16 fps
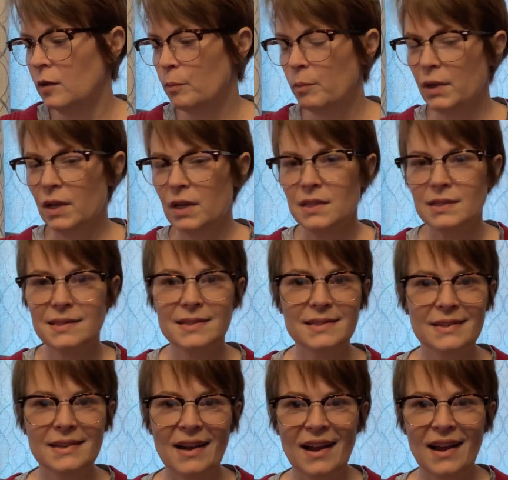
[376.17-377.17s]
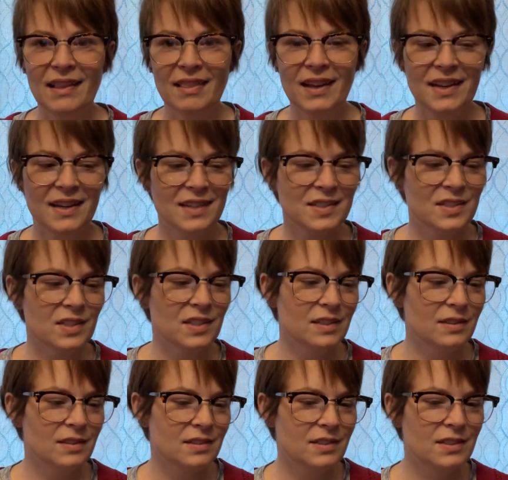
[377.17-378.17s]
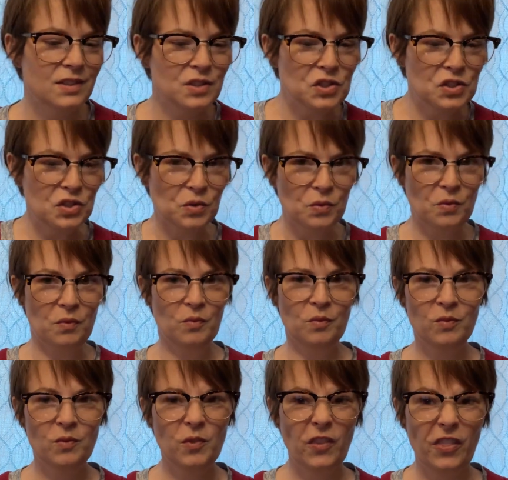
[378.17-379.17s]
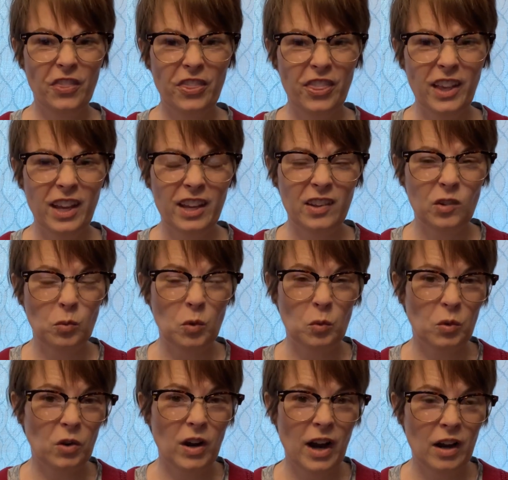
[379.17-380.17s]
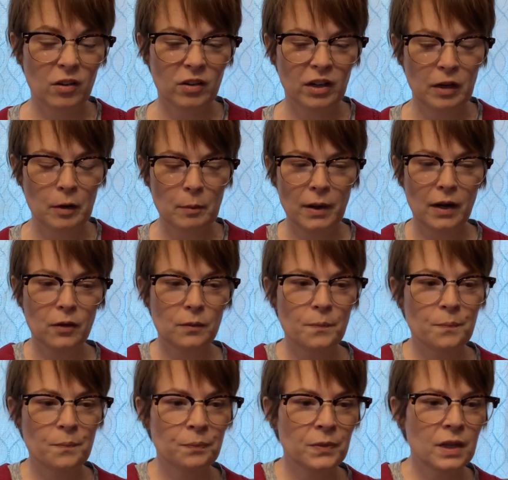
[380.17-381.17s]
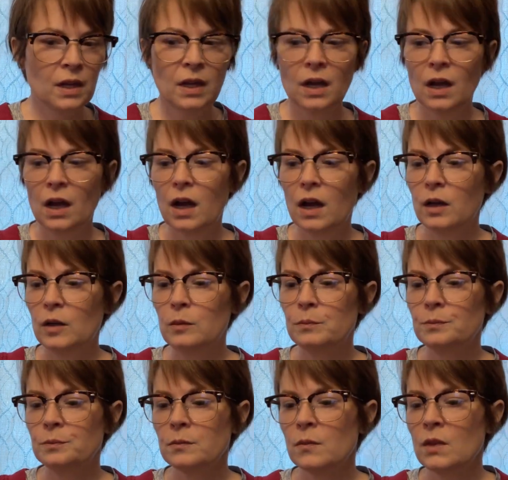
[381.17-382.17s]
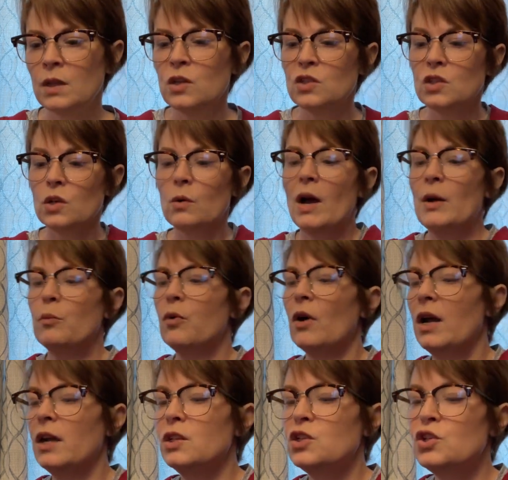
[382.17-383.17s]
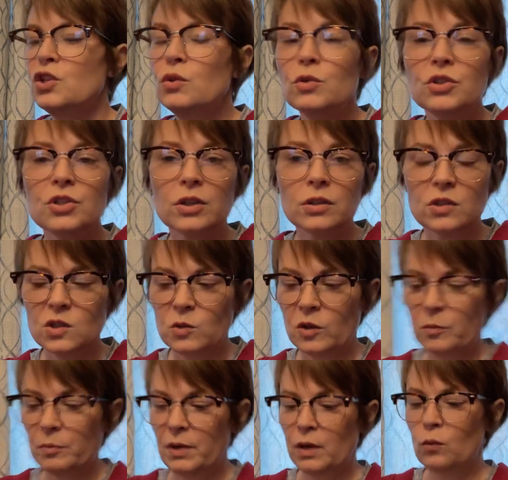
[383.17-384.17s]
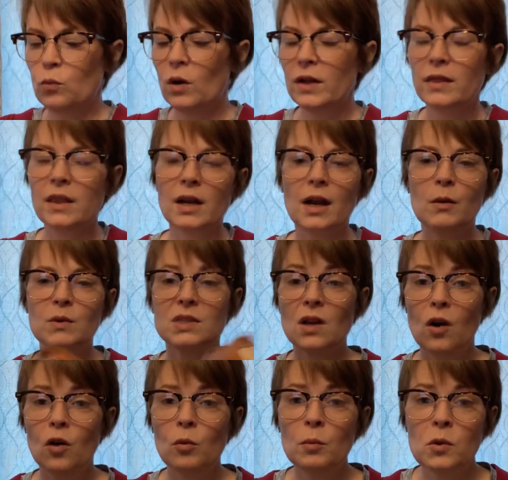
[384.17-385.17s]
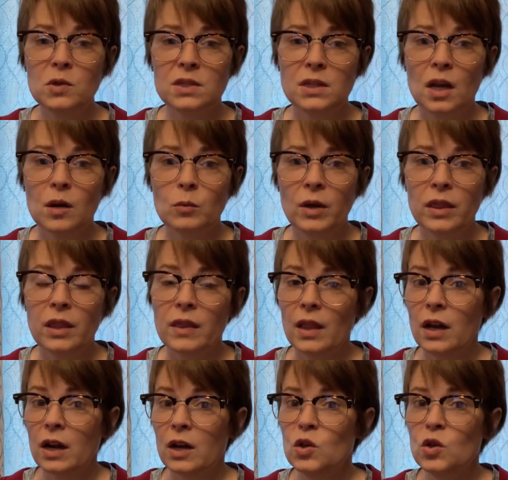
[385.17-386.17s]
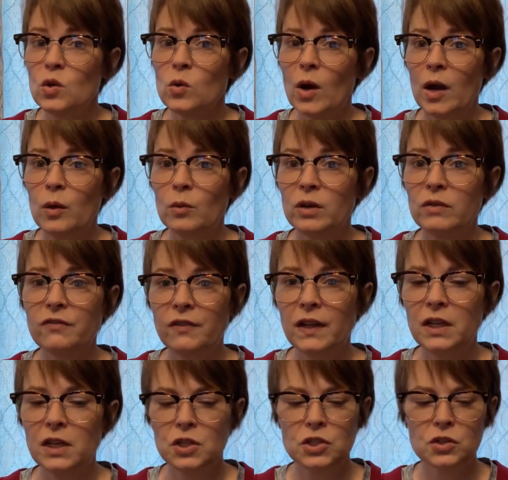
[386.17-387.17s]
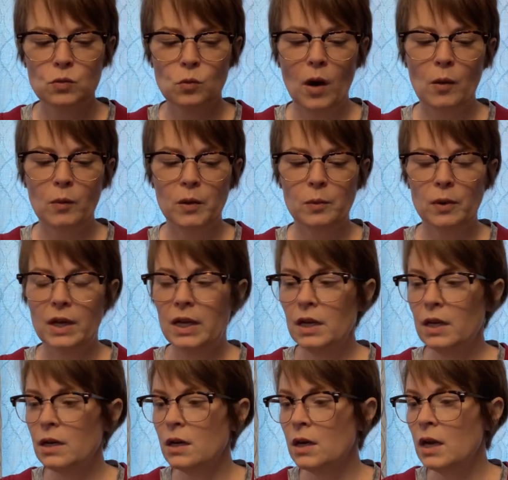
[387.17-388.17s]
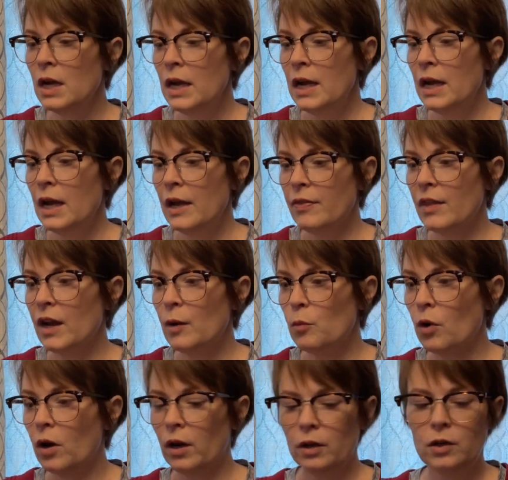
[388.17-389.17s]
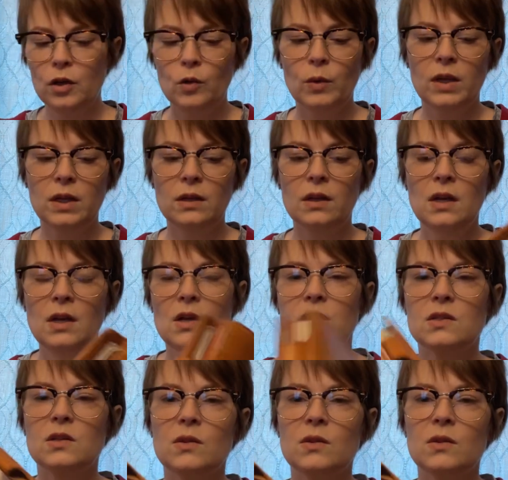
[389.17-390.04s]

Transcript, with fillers: because I like to, to do things when we're out and about. Um, so I brought two journals with me, one that I was almost done with and that I knew I would finish while we were here, and then I brought a new one. So